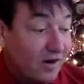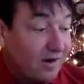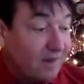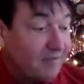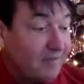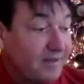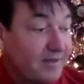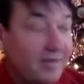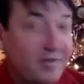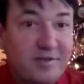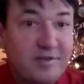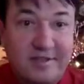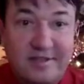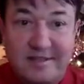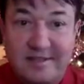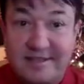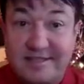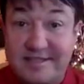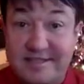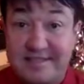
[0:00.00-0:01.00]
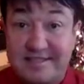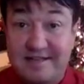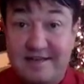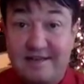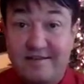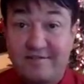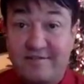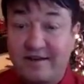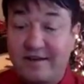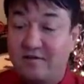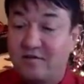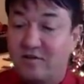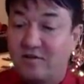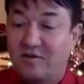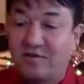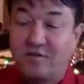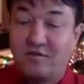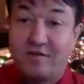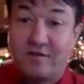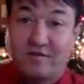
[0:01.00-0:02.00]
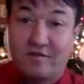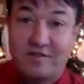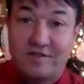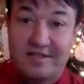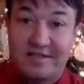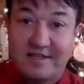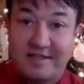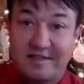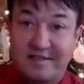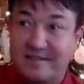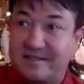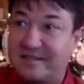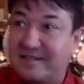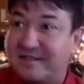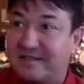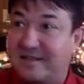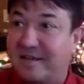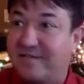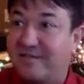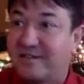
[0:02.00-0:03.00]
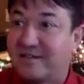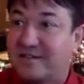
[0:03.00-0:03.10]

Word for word: I've been using this stuff. I don't know if you've ever seen this stuff.